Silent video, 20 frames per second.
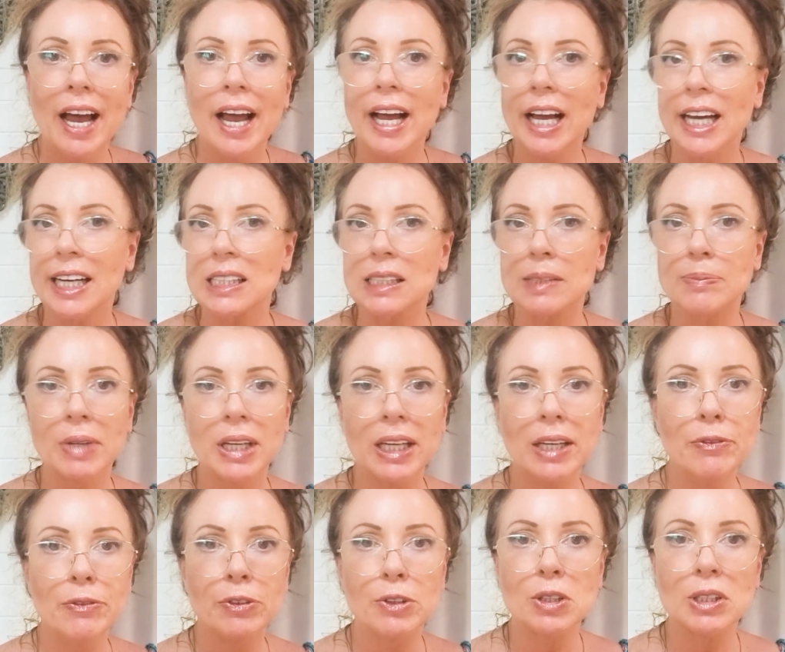and it's me
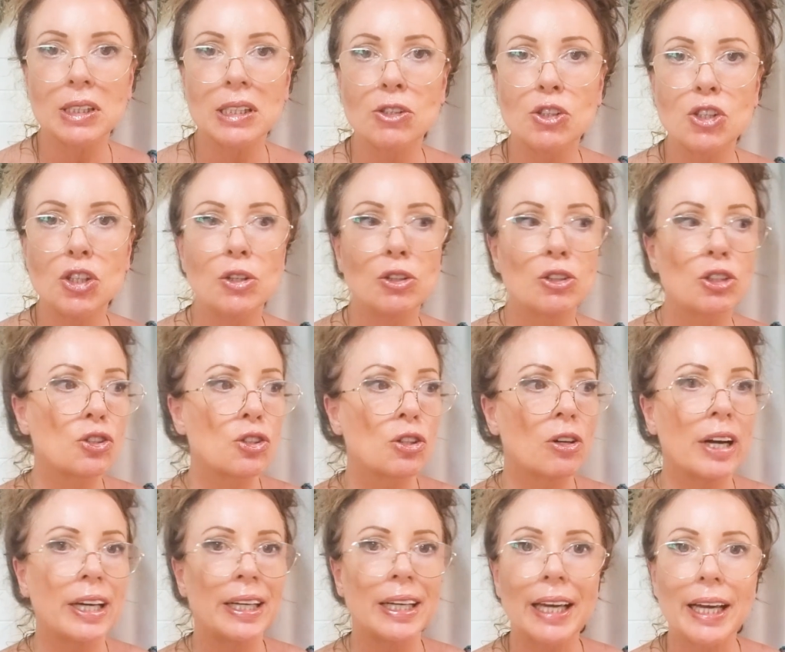versus you to
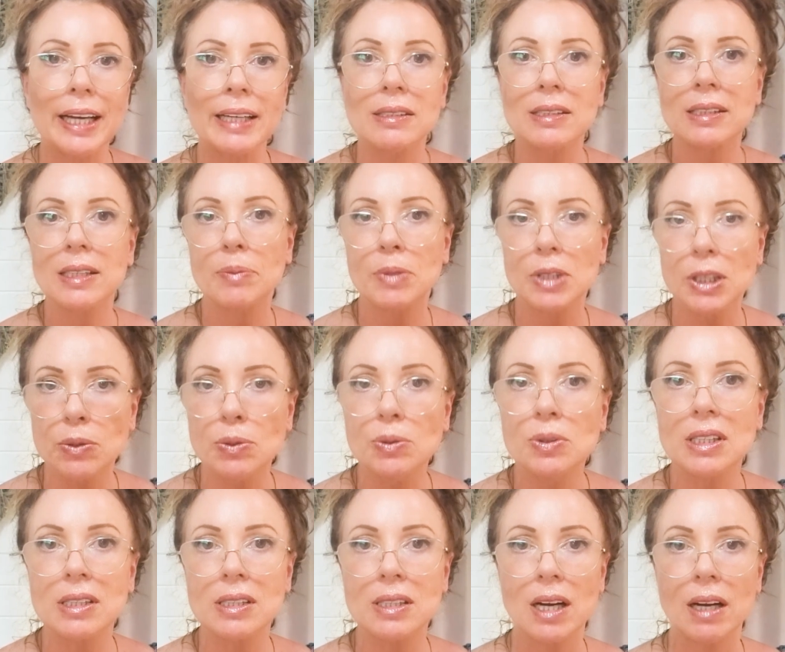try to get some of the
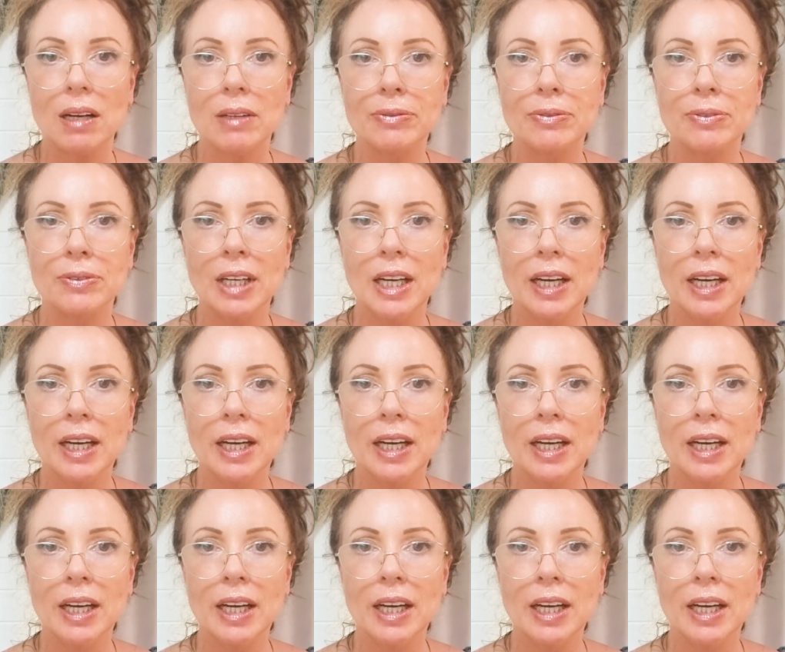good stuff.